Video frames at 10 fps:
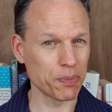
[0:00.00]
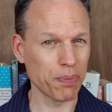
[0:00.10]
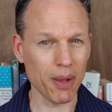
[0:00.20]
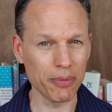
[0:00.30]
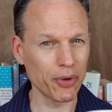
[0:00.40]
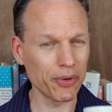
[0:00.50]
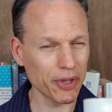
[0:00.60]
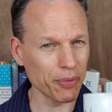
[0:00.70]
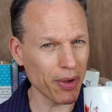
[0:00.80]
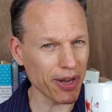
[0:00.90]
you probably
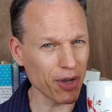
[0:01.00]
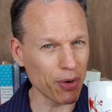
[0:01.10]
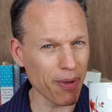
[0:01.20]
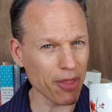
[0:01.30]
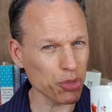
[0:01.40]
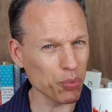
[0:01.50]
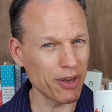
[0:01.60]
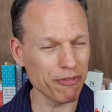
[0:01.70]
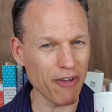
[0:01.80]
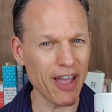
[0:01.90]
only want to go about three
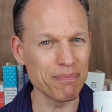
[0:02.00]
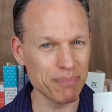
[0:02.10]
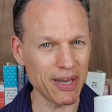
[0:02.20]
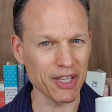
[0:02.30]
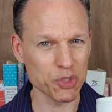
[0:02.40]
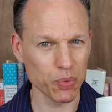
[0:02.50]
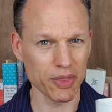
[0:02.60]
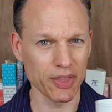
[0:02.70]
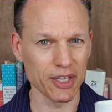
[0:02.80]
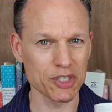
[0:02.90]
to five minutes with
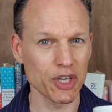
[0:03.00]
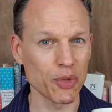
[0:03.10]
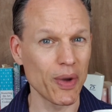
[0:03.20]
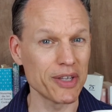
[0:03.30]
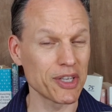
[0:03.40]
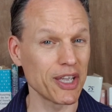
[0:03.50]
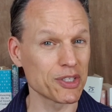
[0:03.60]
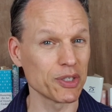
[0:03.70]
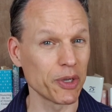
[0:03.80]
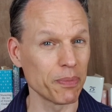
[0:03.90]
this, otherwise it
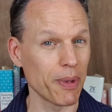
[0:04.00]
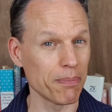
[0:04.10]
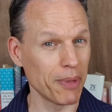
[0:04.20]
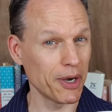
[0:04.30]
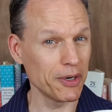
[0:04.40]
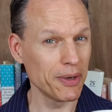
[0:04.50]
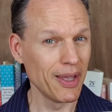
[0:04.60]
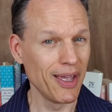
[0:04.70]
gets a little bit bitter.